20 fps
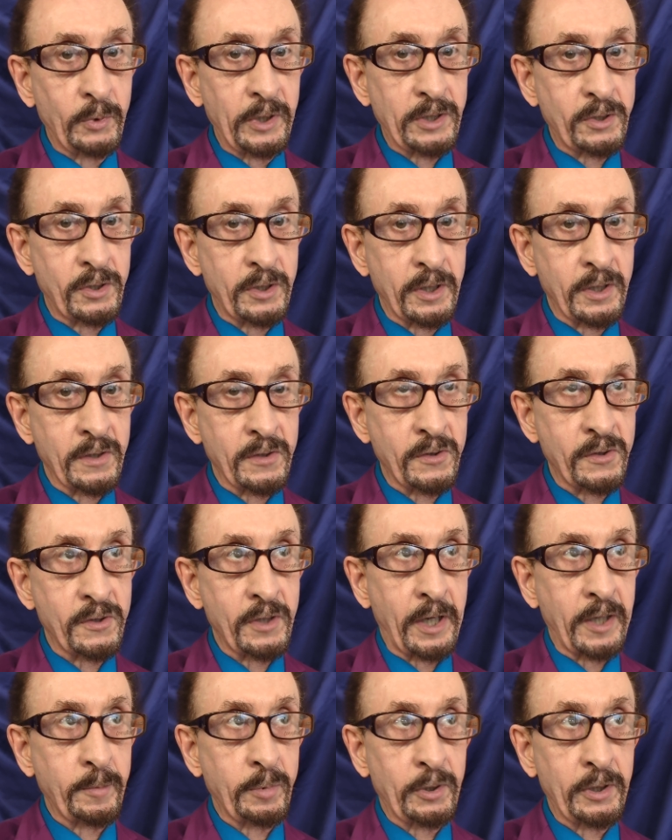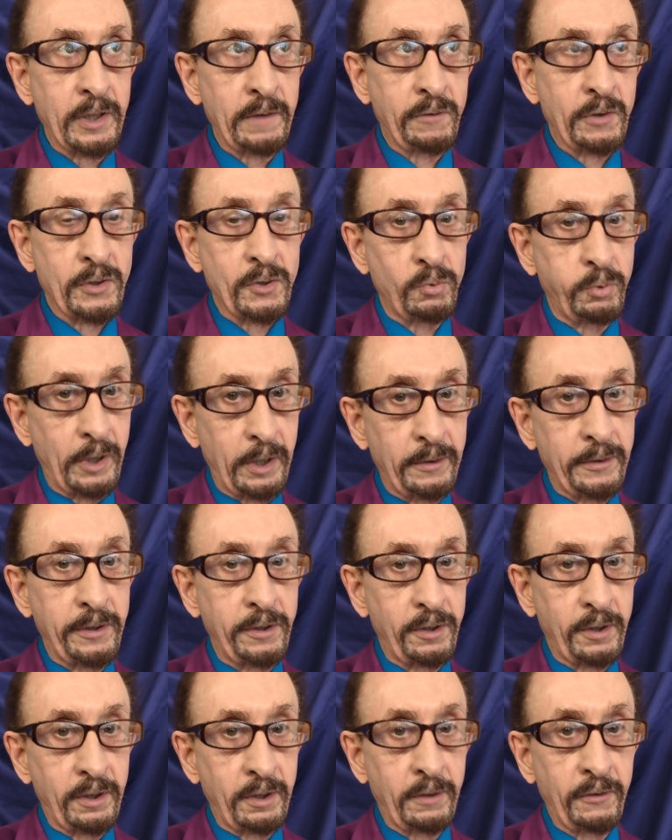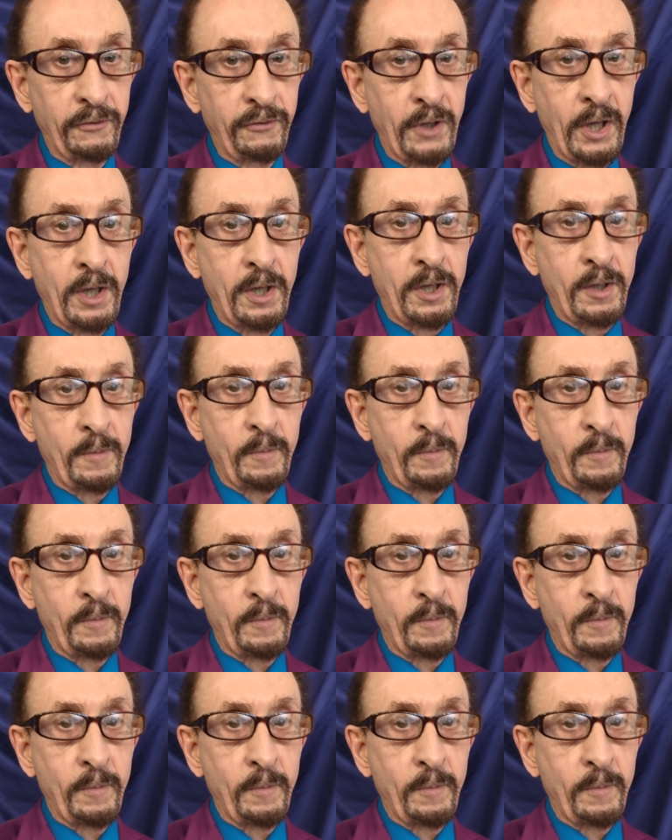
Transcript: which is, I believe, the 12th of